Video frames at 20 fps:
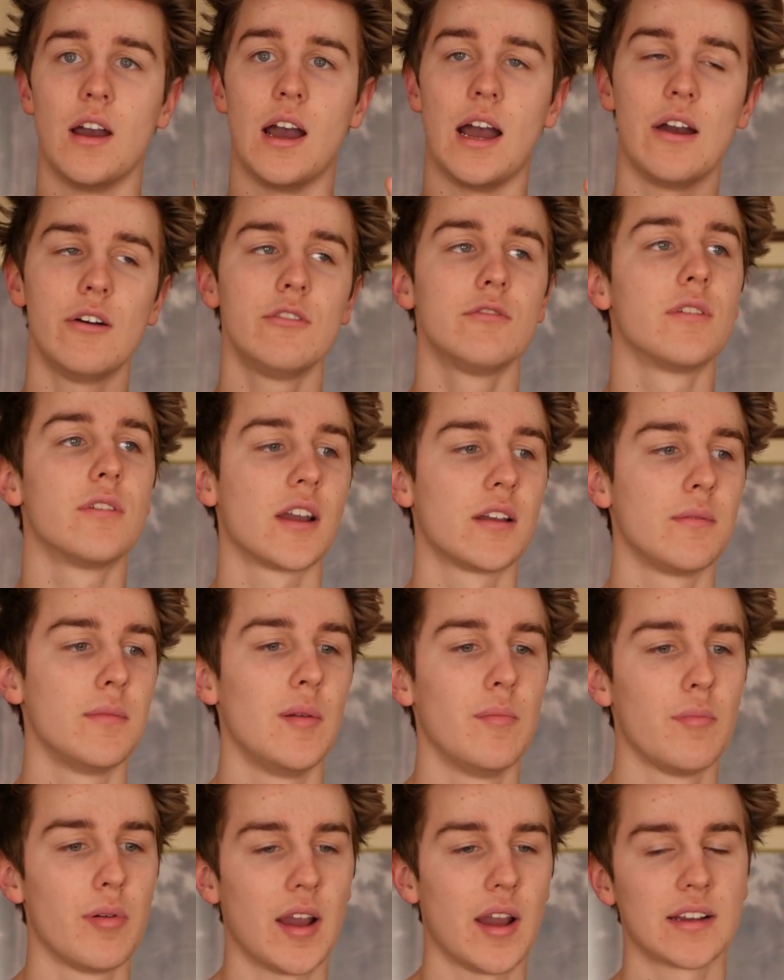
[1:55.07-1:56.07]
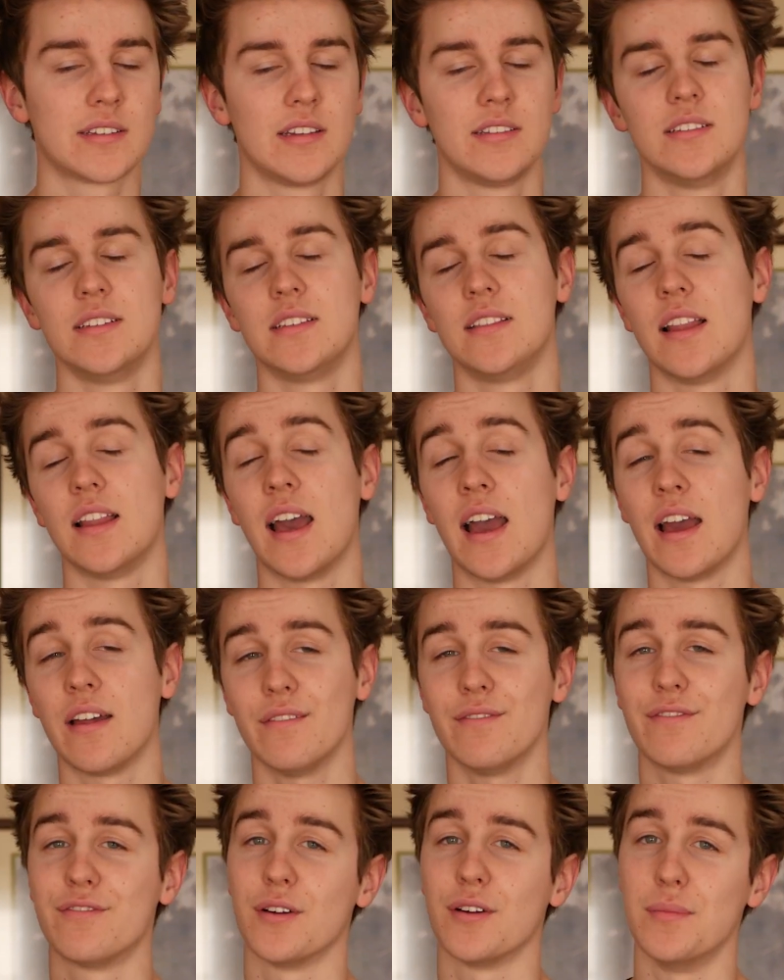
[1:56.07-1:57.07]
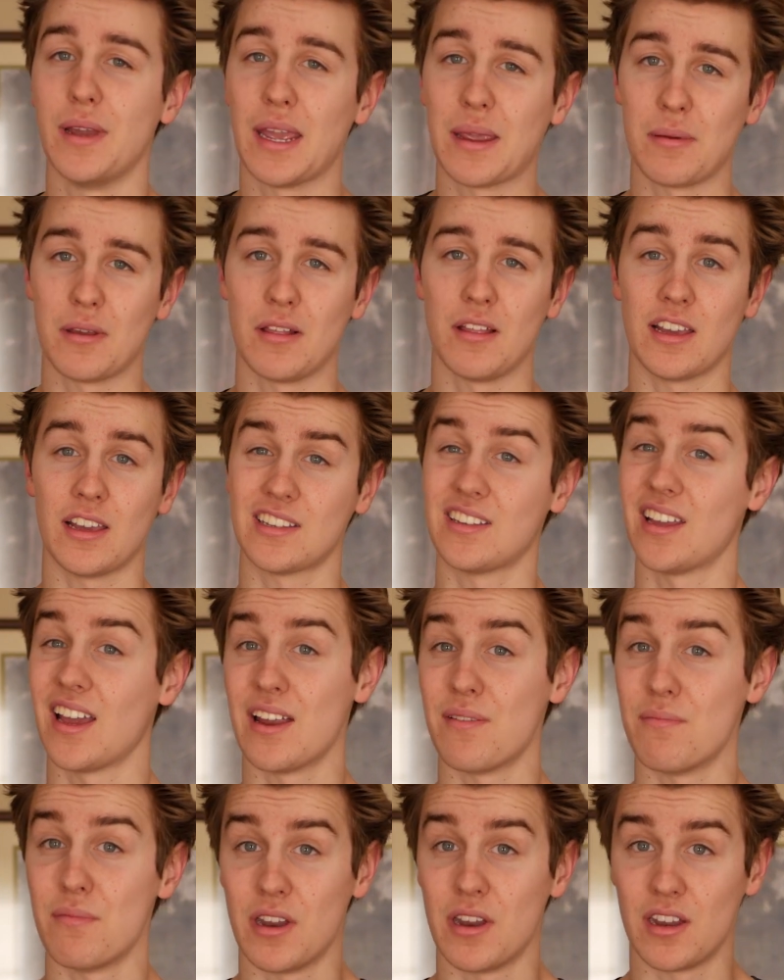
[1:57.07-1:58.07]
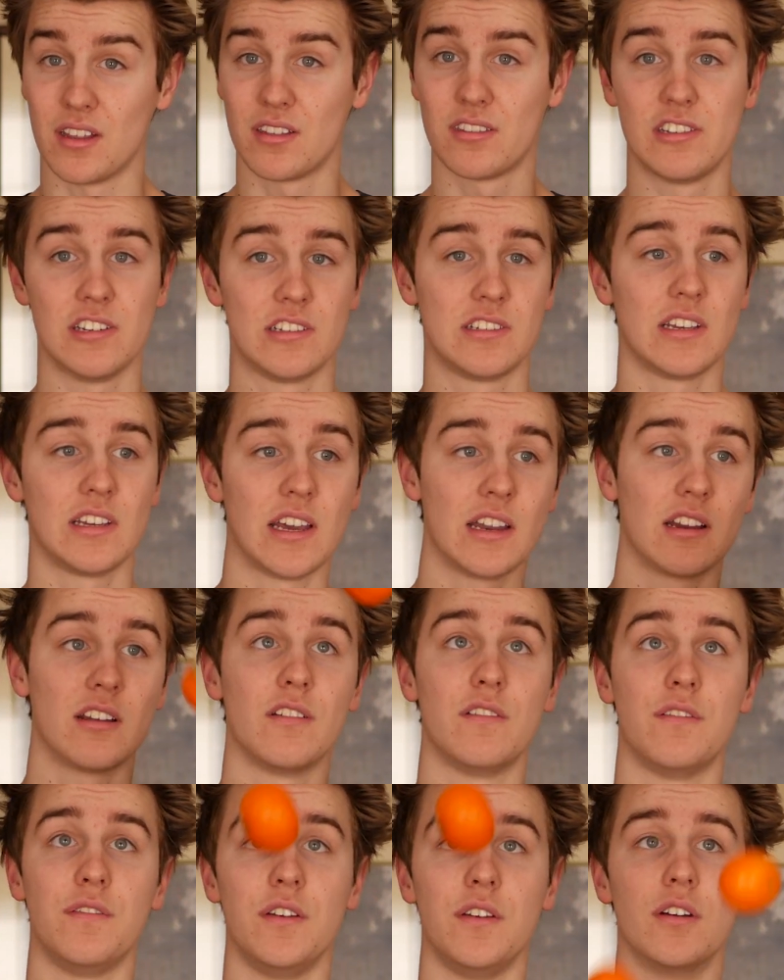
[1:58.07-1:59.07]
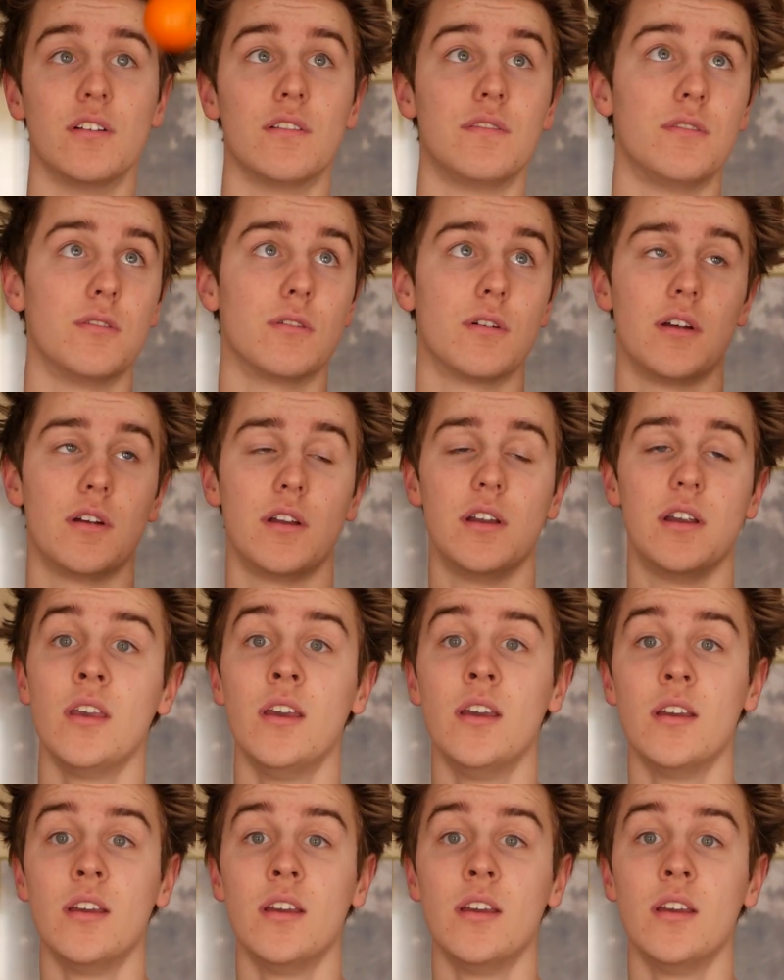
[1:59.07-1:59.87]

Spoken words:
I would recommend practicing that for maybe like 10 minutes just to get a good feel for it.